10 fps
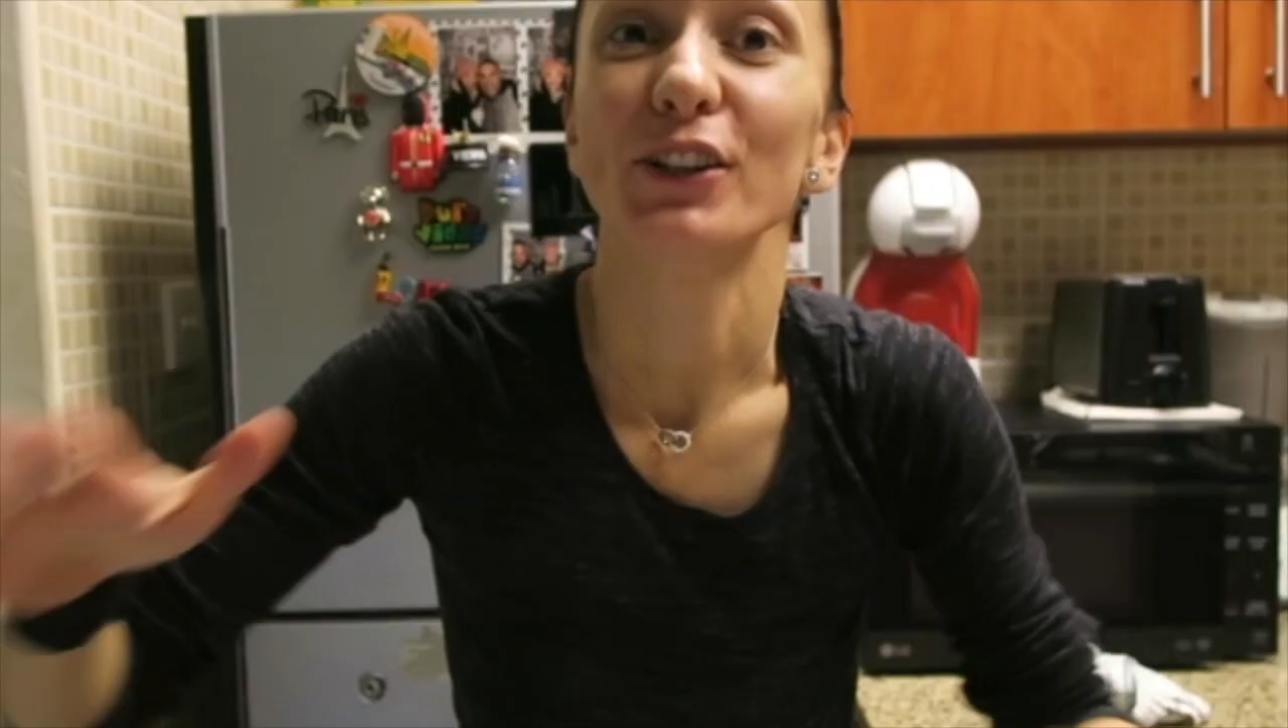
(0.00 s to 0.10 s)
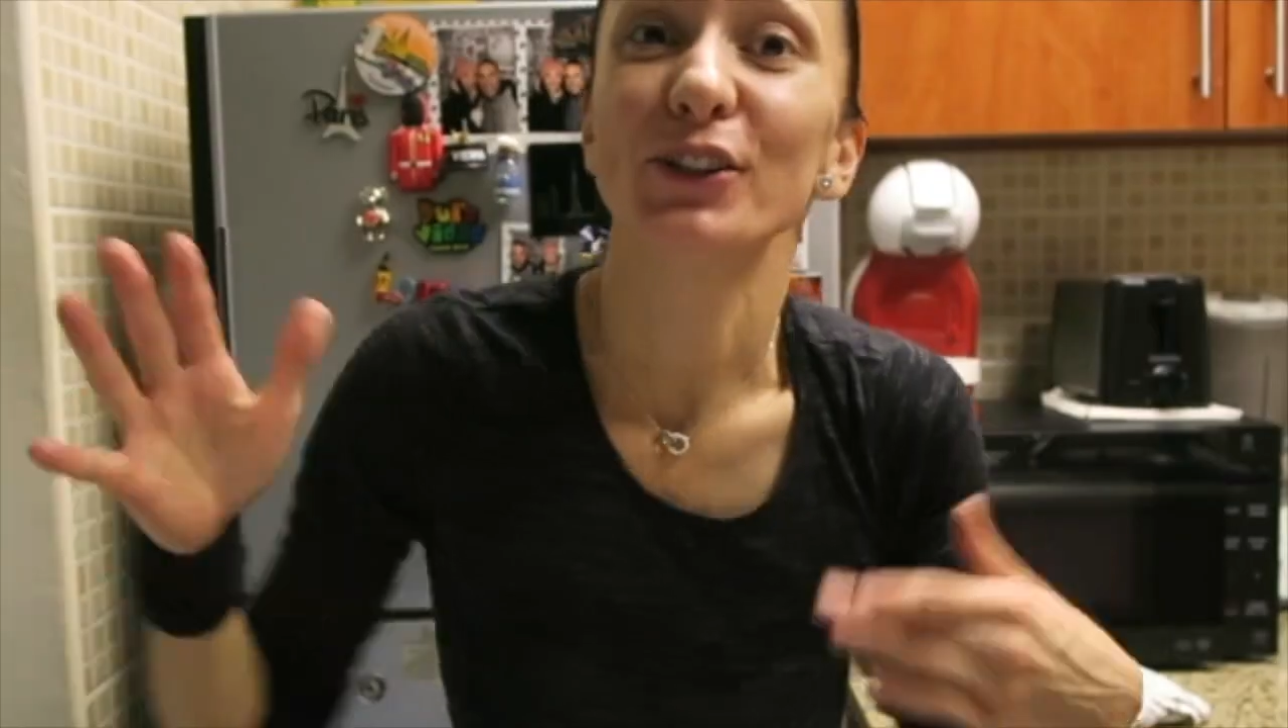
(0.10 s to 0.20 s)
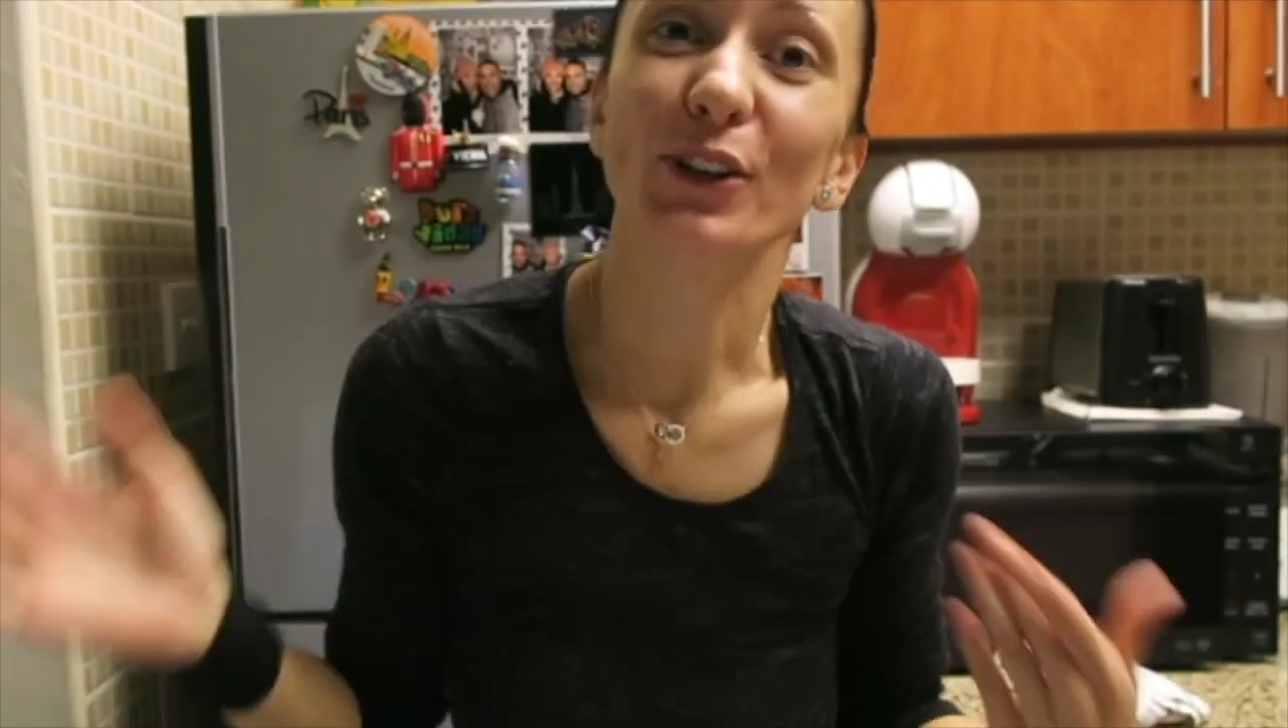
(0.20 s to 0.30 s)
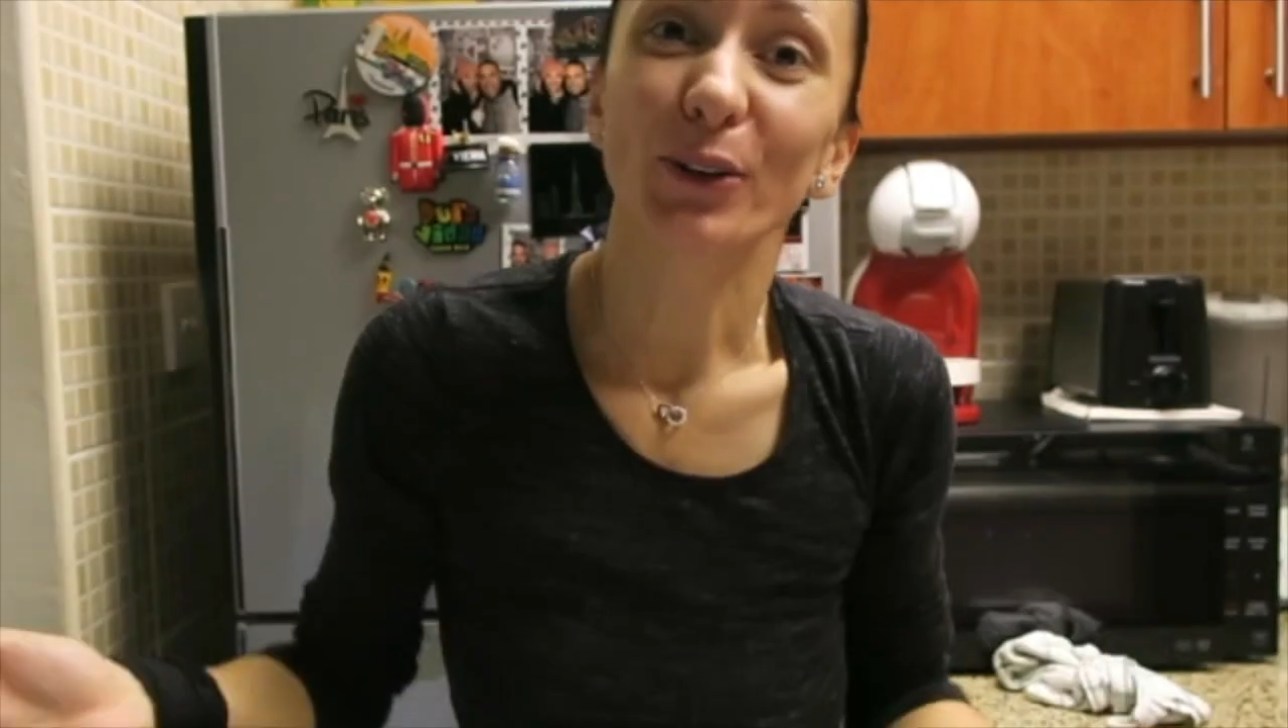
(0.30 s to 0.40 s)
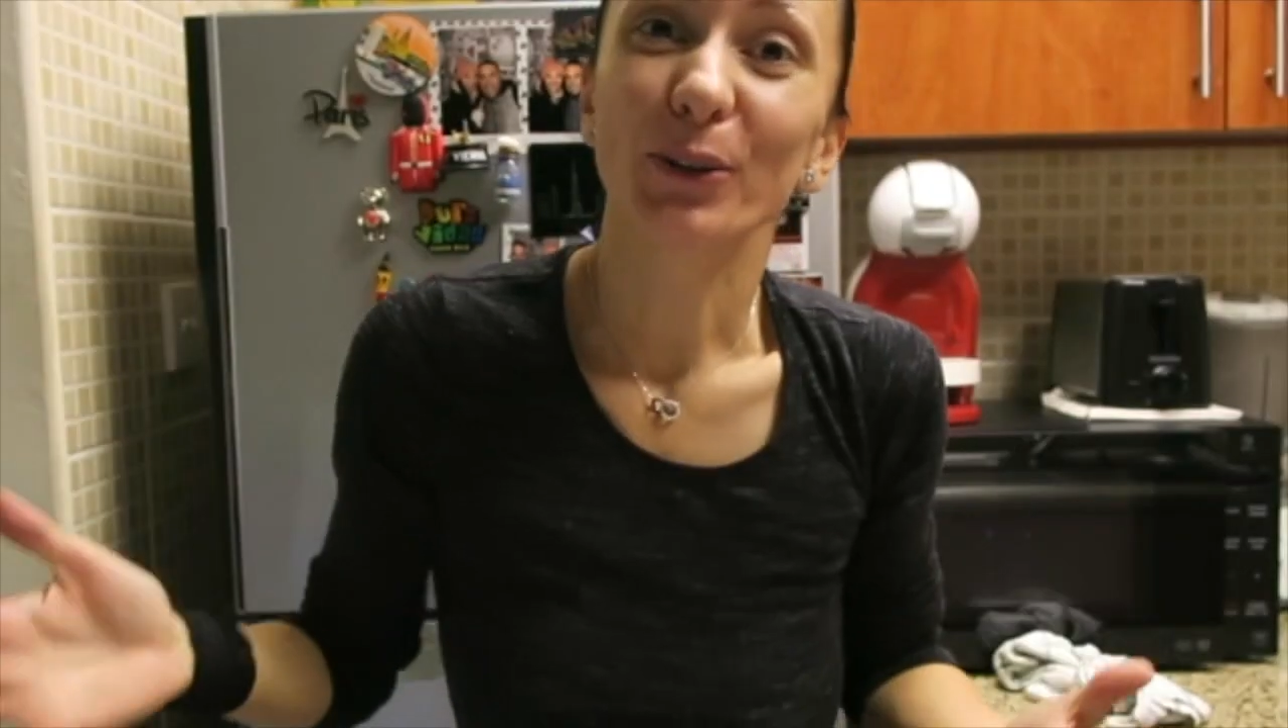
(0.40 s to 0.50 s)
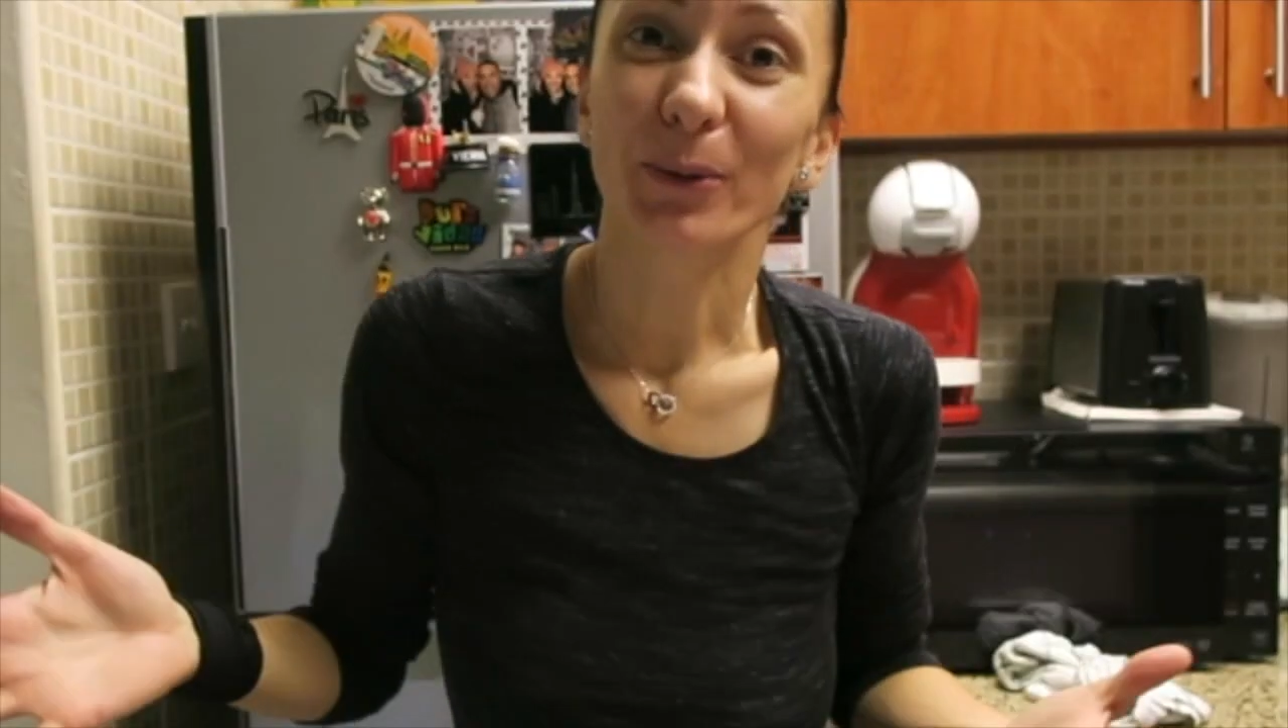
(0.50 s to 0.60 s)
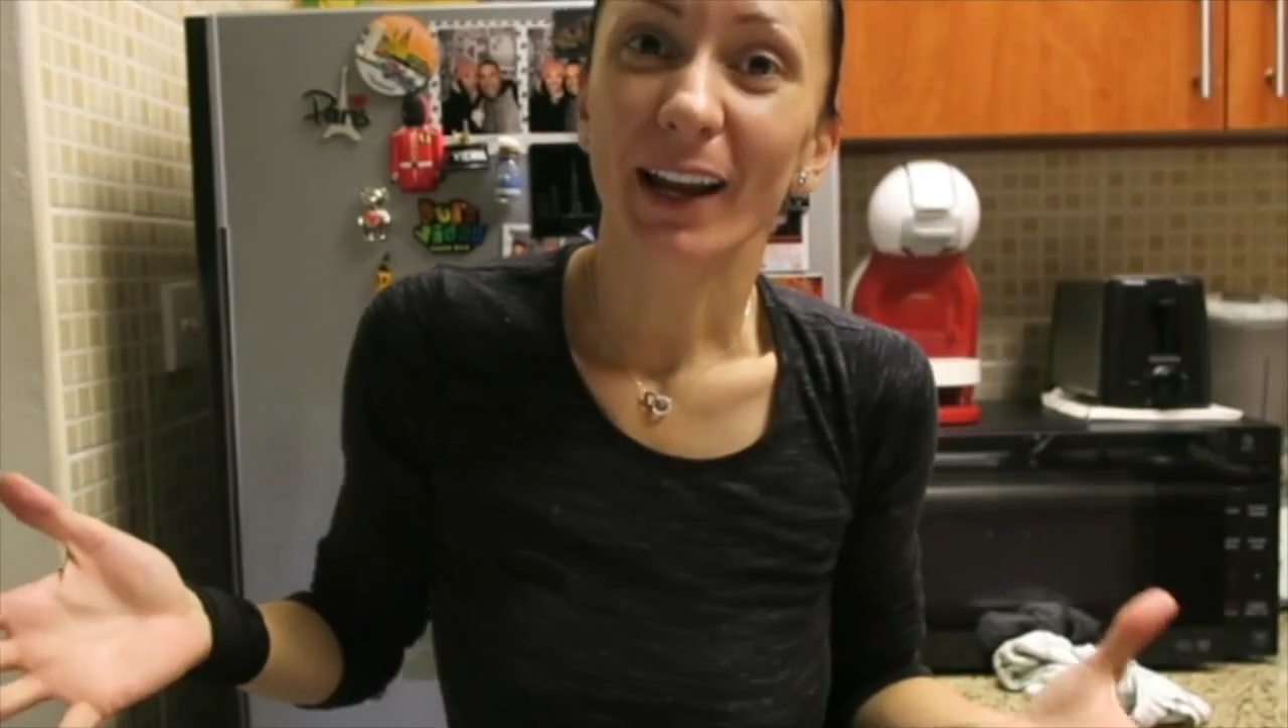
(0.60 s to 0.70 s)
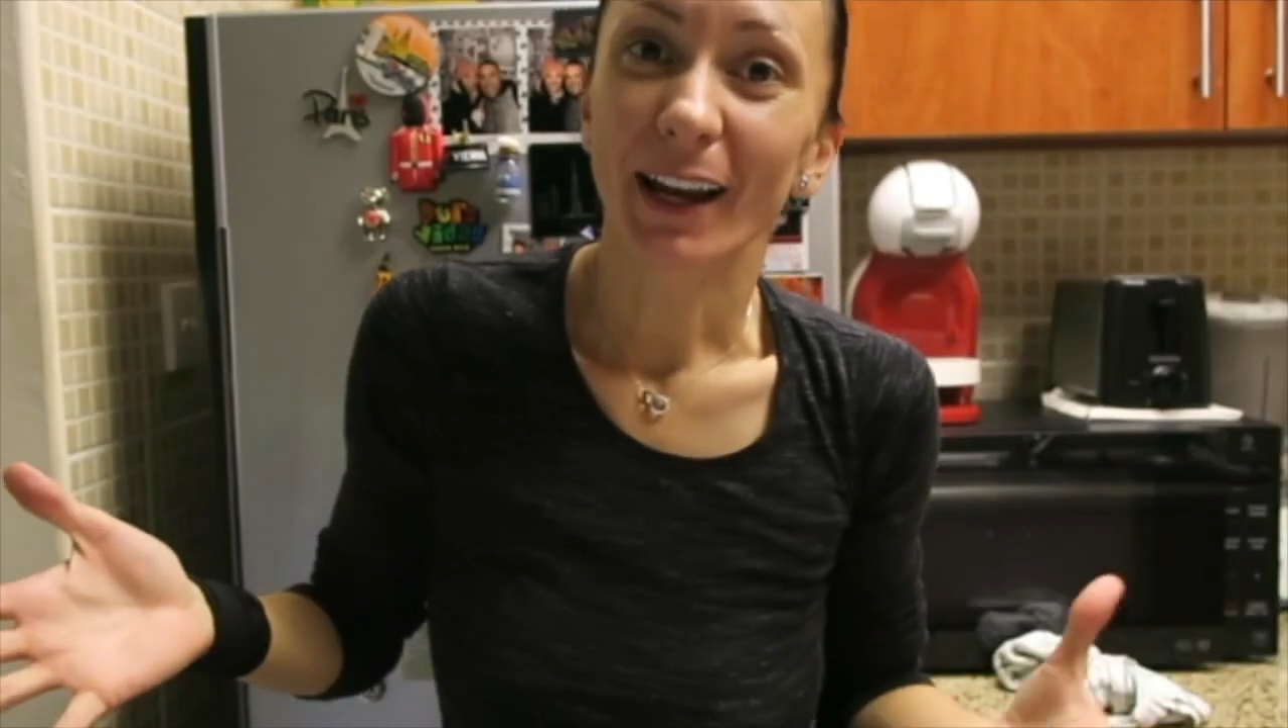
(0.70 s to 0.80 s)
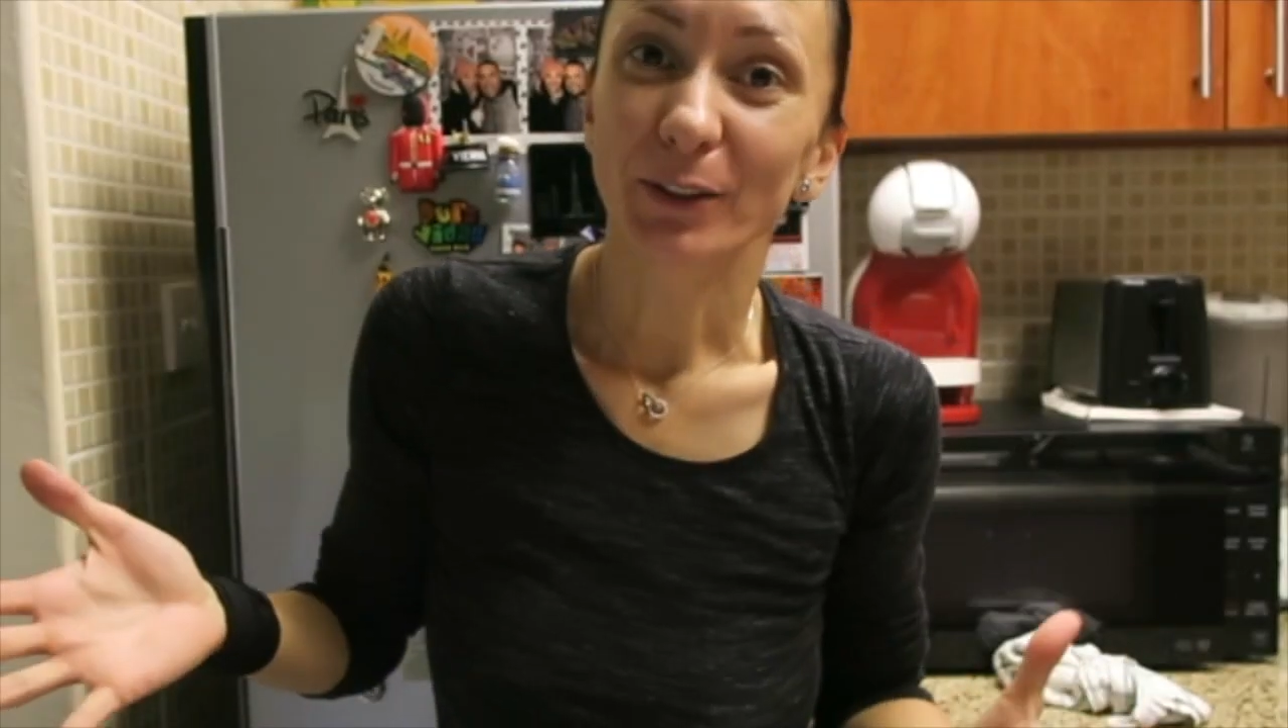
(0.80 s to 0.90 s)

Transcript: So the way I